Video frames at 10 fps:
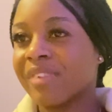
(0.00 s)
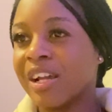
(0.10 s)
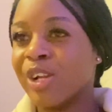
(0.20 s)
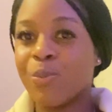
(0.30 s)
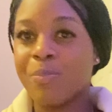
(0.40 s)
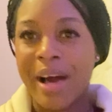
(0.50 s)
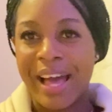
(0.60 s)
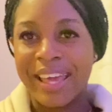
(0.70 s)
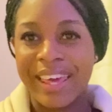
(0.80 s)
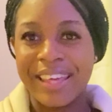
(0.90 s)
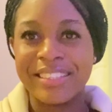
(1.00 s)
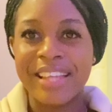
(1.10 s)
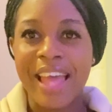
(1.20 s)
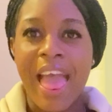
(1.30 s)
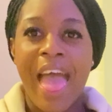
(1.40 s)
little
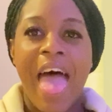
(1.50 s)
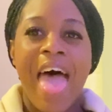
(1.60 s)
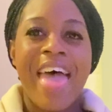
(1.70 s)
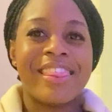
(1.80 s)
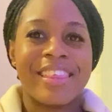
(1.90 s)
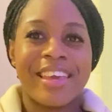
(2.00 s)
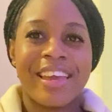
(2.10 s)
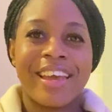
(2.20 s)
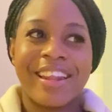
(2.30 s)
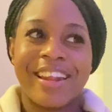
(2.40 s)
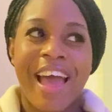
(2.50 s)
package, and then